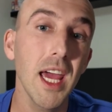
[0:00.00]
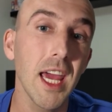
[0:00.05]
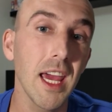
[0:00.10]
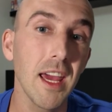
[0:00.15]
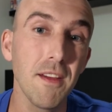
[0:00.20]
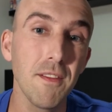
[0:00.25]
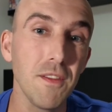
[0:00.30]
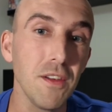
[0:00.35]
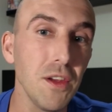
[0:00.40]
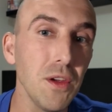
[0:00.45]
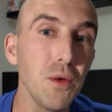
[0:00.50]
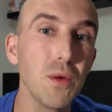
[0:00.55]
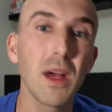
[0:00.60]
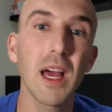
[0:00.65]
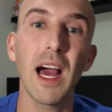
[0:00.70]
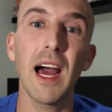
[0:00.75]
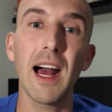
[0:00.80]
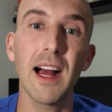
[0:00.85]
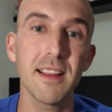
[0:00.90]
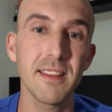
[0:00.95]
if you
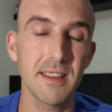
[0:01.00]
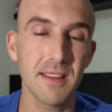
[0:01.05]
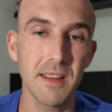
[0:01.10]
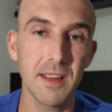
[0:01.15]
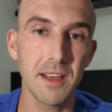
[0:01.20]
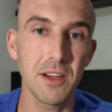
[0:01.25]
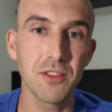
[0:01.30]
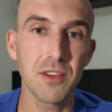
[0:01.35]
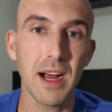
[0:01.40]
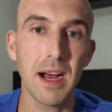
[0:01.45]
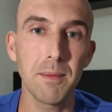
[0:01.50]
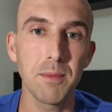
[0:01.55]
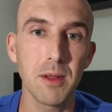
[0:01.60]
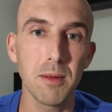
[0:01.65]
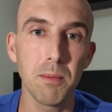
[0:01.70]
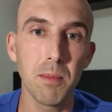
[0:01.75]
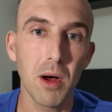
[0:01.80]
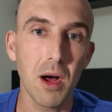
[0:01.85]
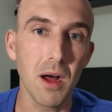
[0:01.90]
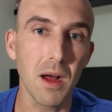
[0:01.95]
constantly drop the
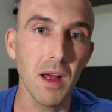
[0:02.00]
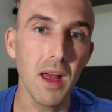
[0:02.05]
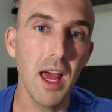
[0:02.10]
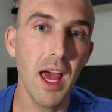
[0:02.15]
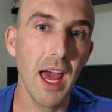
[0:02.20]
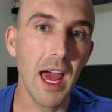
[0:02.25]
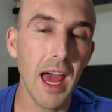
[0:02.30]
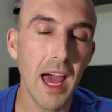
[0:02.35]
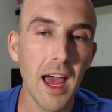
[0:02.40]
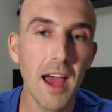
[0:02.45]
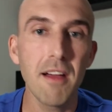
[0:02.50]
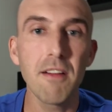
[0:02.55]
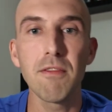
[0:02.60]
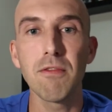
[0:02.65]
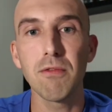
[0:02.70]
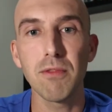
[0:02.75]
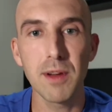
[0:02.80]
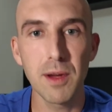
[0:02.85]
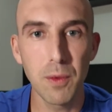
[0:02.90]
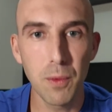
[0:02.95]
ball
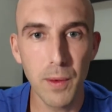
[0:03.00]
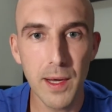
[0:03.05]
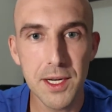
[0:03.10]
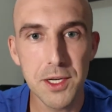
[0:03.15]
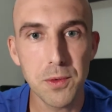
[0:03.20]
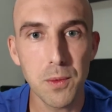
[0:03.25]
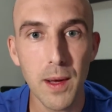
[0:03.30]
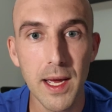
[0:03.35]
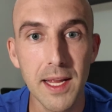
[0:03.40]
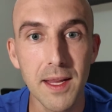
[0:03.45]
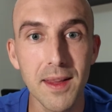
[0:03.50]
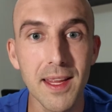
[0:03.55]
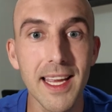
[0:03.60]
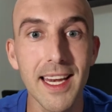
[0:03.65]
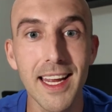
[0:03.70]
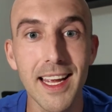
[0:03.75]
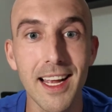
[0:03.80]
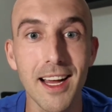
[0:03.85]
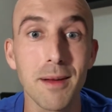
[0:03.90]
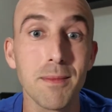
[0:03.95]
every which way
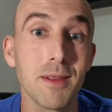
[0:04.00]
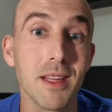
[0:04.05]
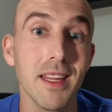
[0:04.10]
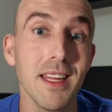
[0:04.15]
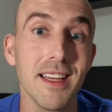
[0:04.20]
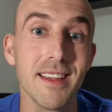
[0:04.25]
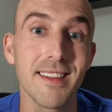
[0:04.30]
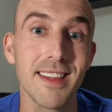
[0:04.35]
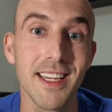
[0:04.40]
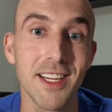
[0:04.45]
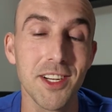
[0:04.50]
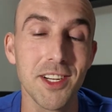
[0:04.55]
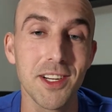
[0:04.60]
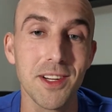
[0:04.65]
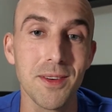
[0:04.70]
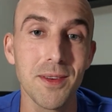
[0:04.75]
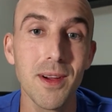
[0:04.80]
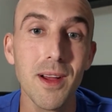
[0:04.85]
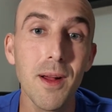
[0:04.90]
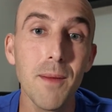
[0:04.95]
leading up to this
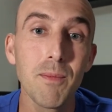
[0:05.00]
issue.